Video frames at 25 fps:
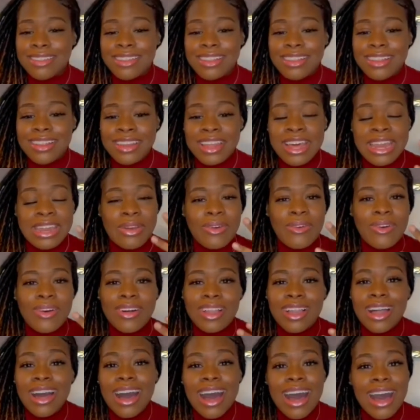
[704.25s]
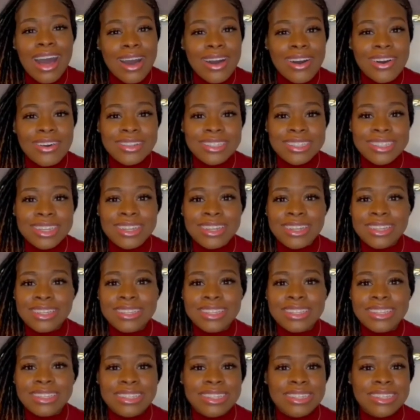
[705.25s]
let it all out and
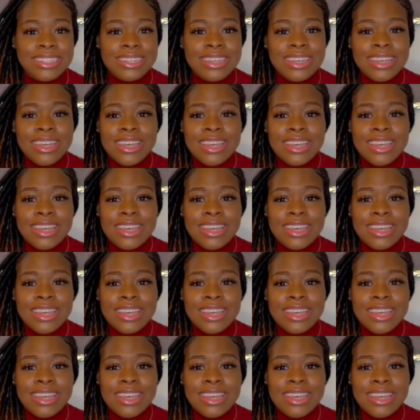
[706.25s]
listen to